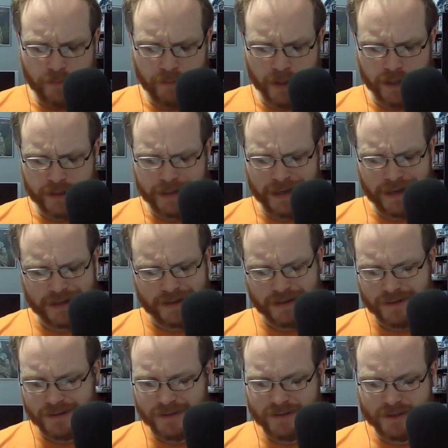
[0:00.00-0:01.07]
But yeah,
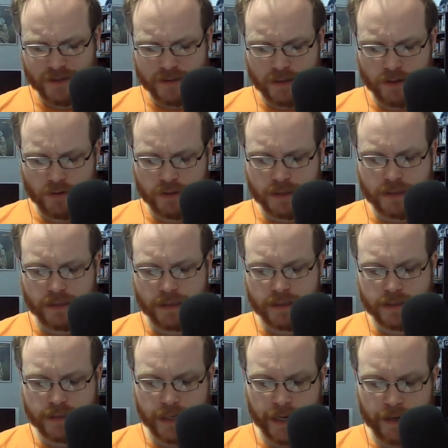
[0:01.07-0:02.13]
you just go into
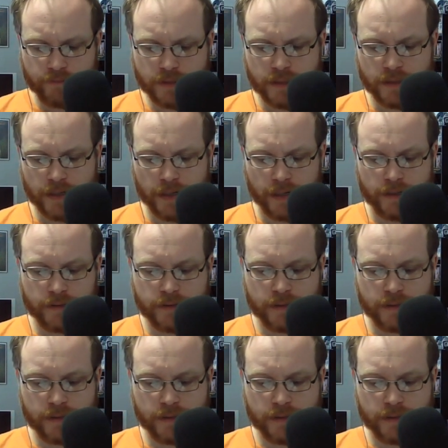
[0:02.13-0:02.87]
this game tonight.